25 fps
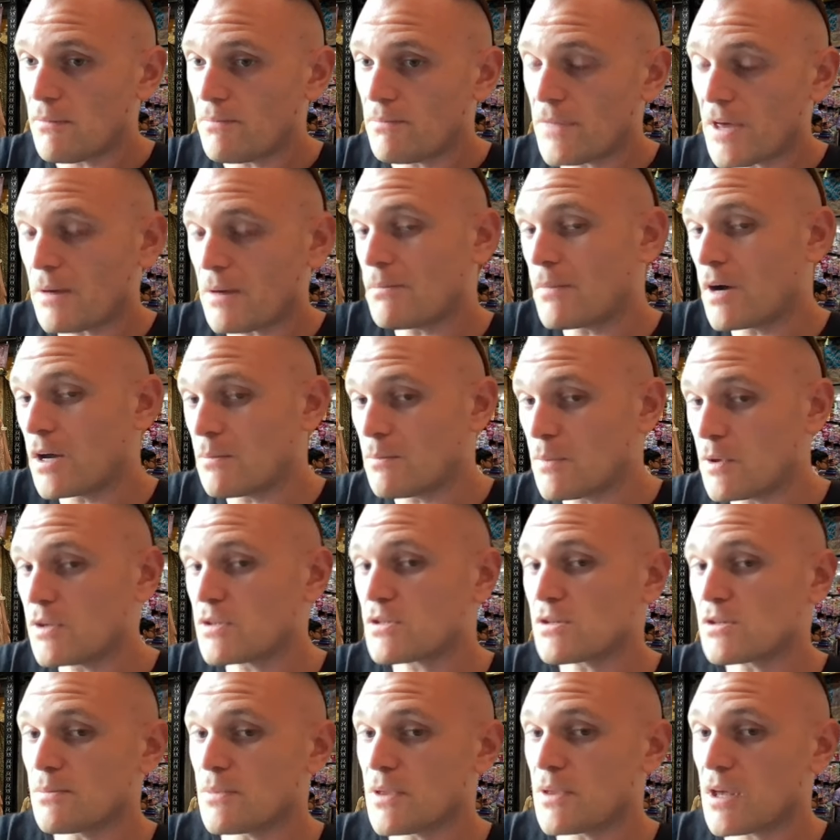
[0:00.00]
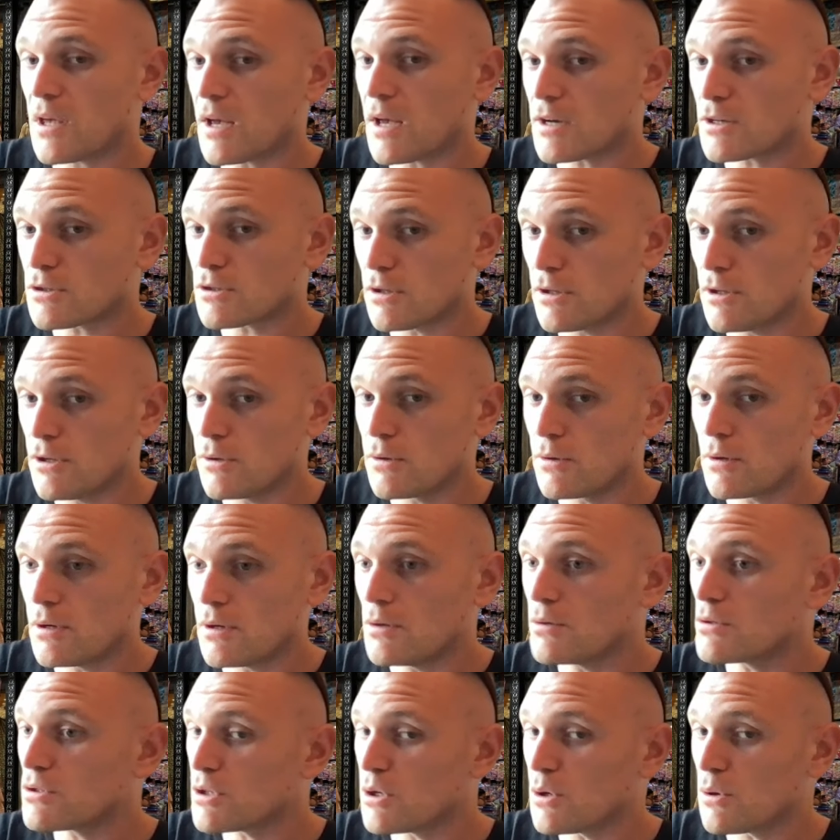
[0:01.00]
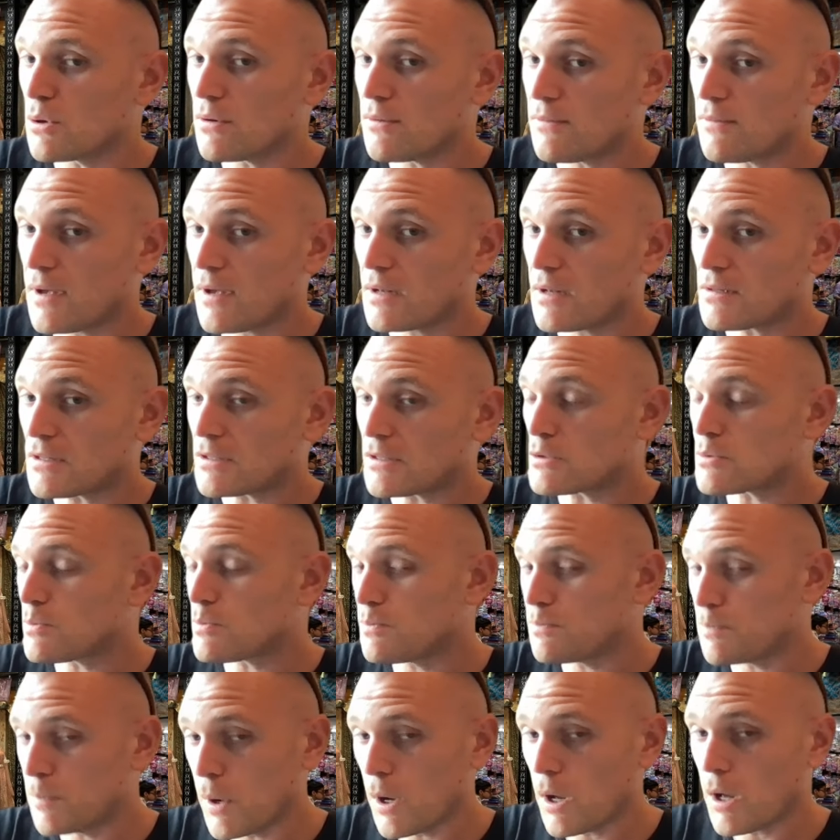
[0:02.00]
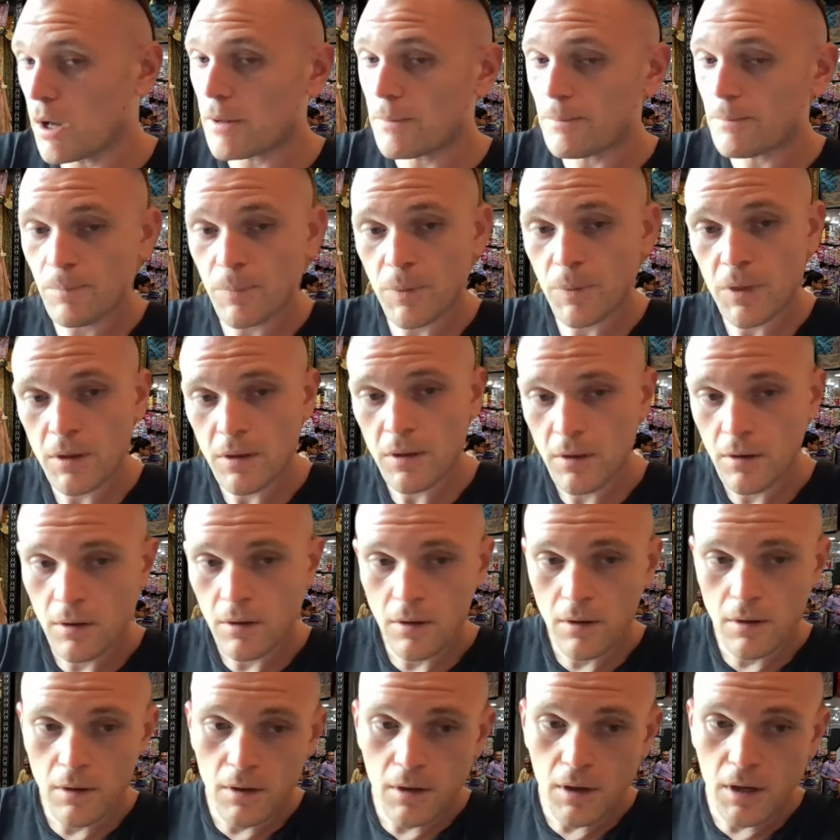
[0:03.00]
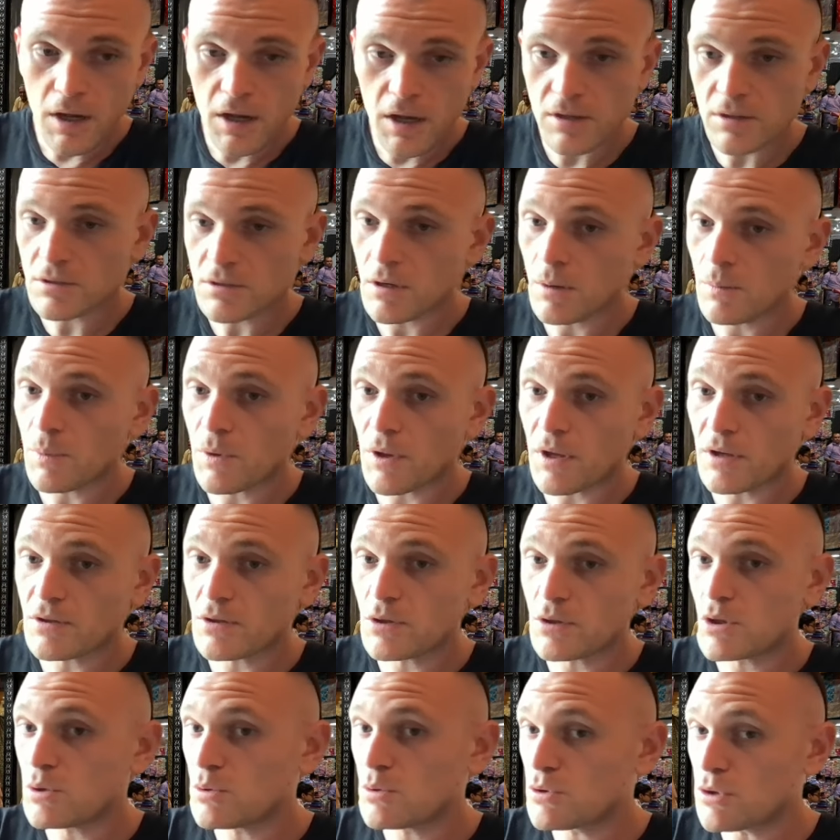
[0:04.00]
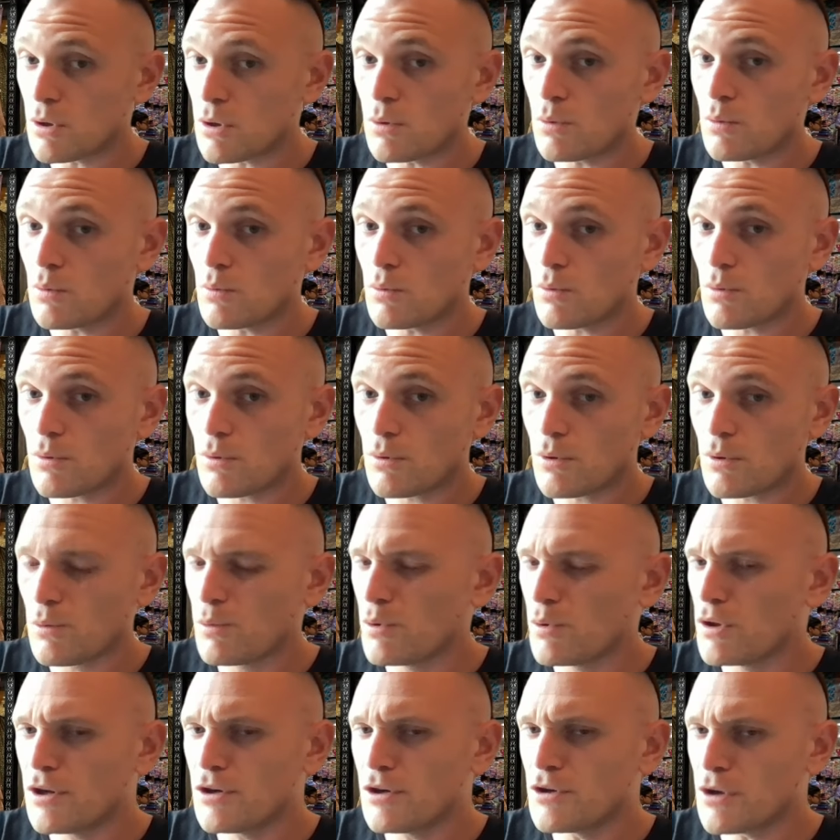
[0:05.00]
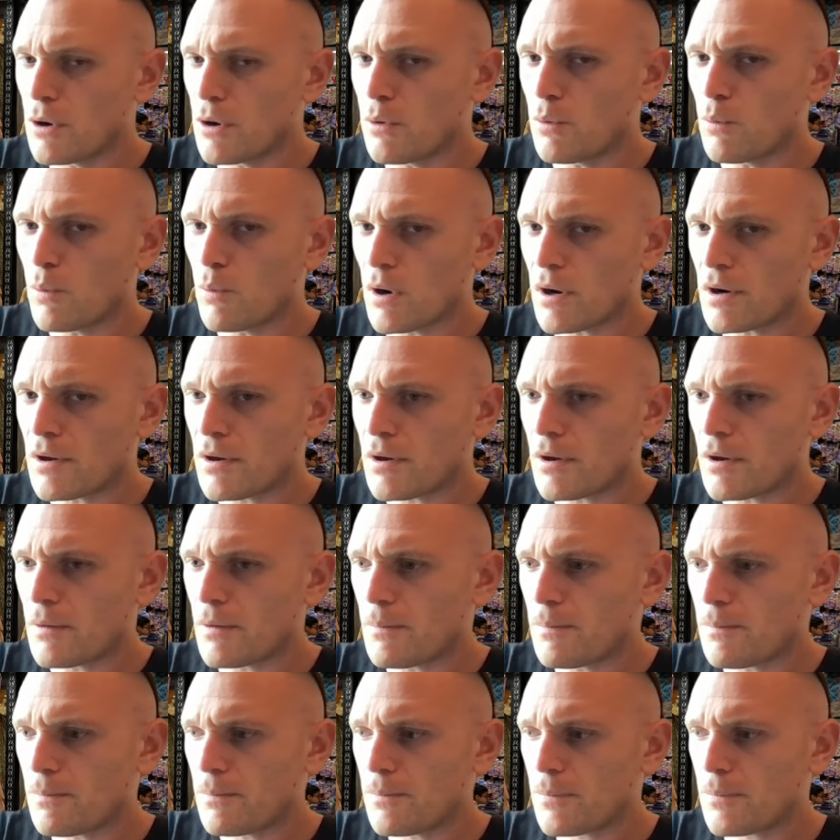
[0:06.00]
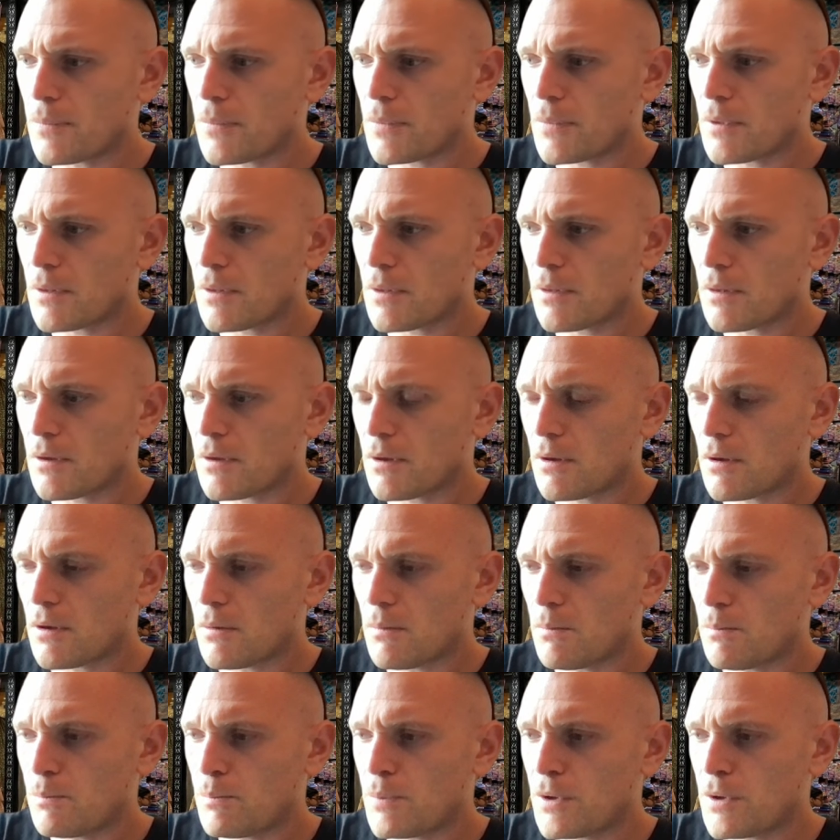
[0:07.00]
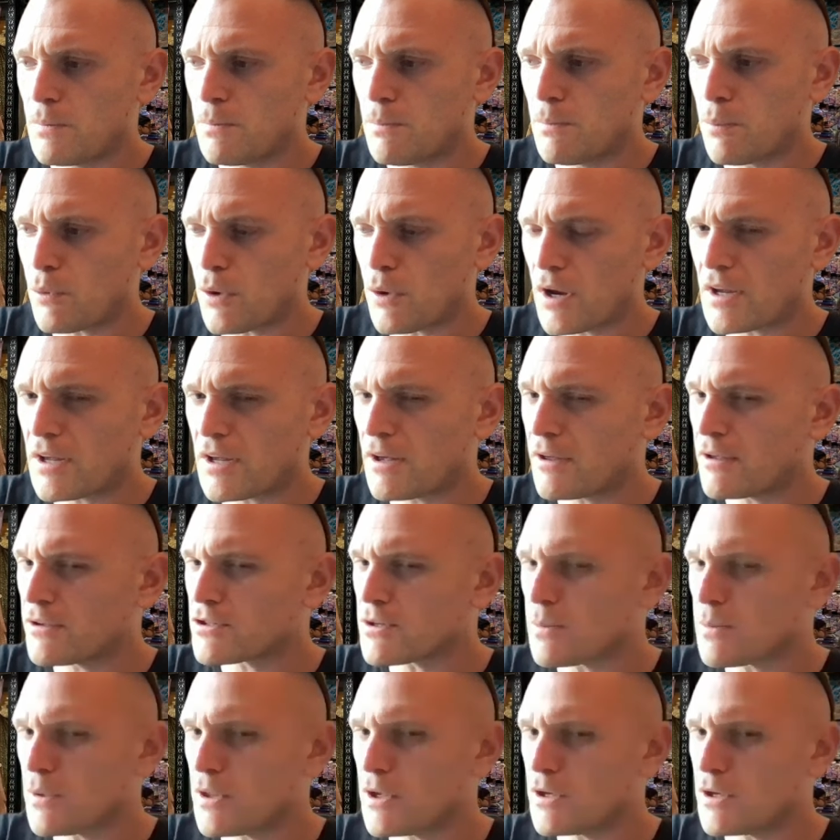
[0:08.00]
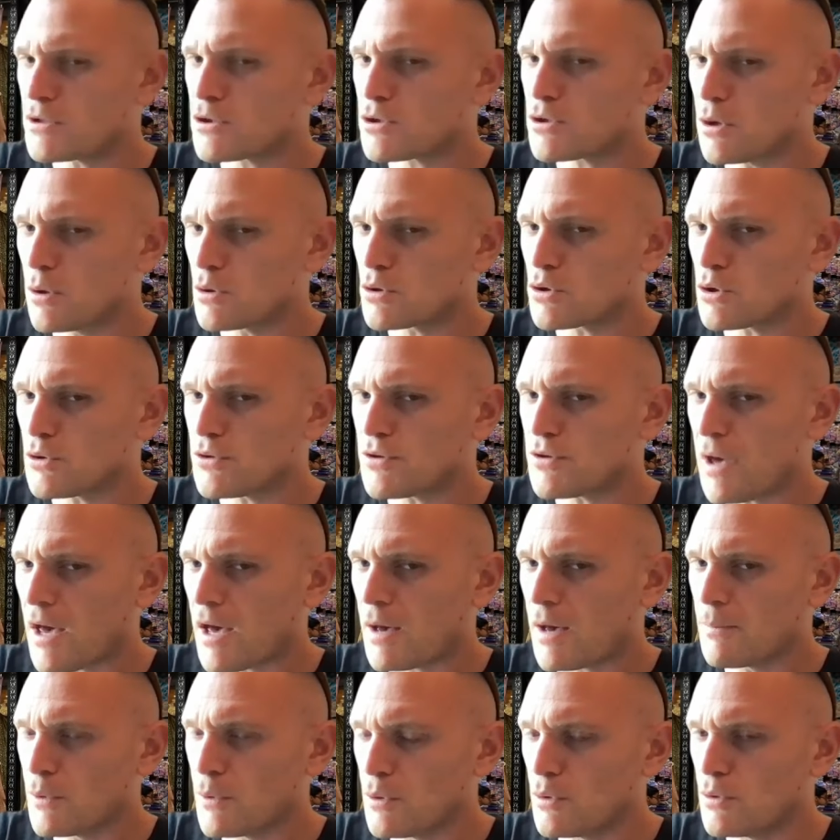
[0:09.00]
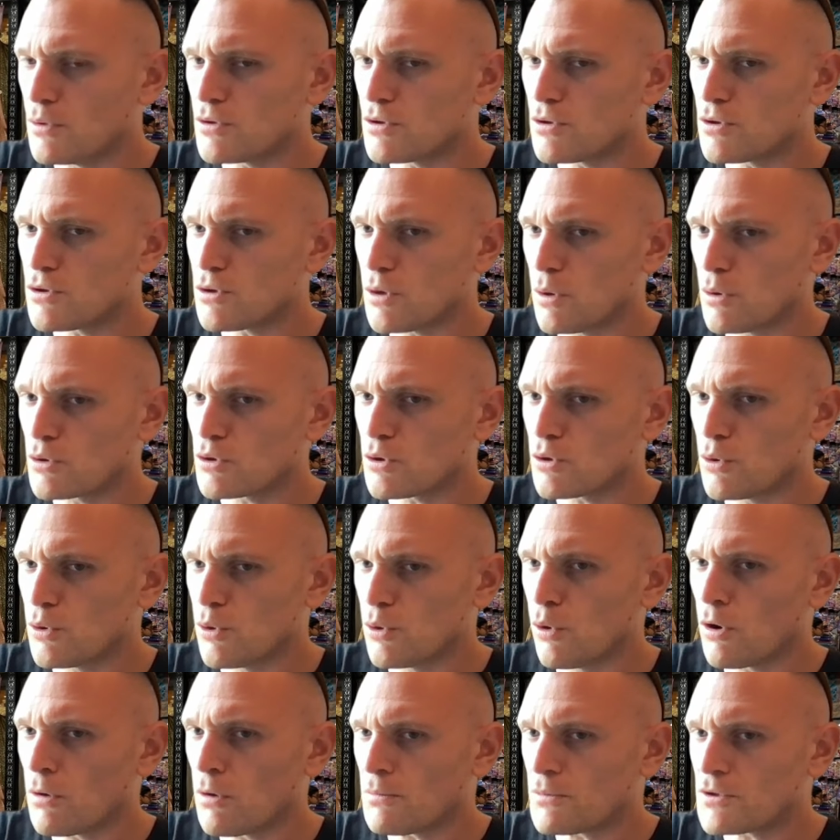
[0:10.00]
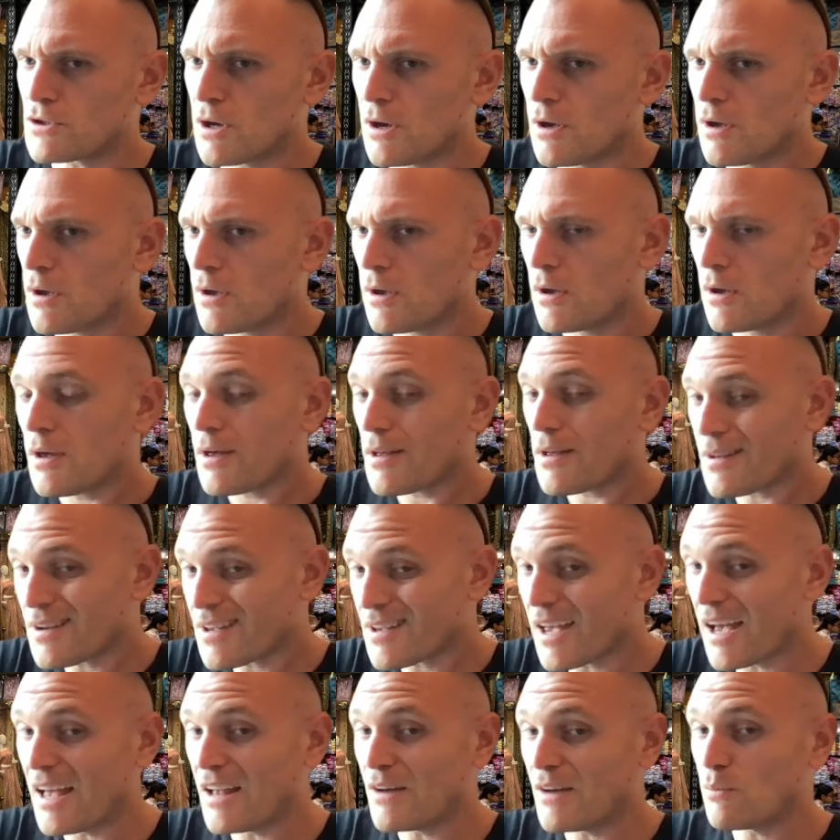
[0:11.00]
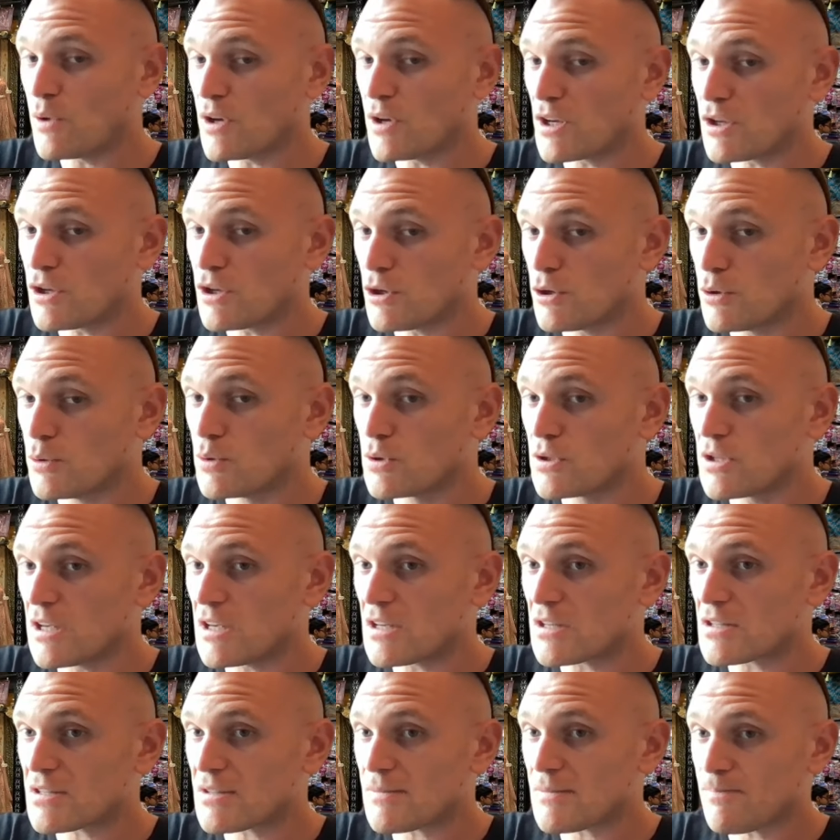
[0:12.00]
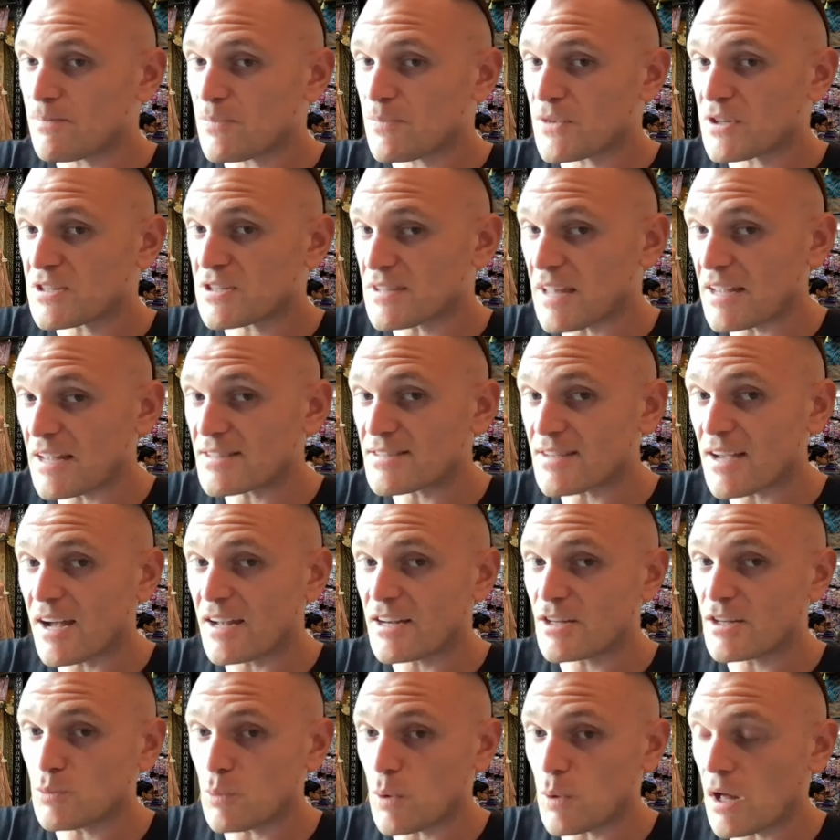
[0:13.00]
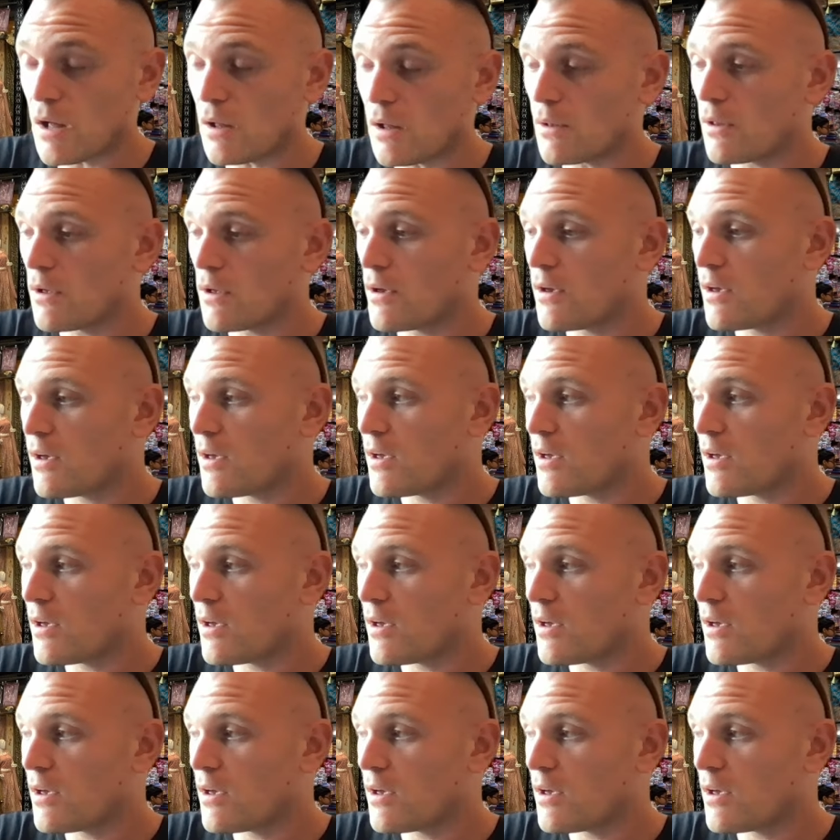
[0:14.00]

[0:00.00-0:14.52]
That might be something actually you can use to your advantage. But in some places, you don't, you really don't want to be breaking some of these social taboos and social norms. Again, we can use this stateside as well.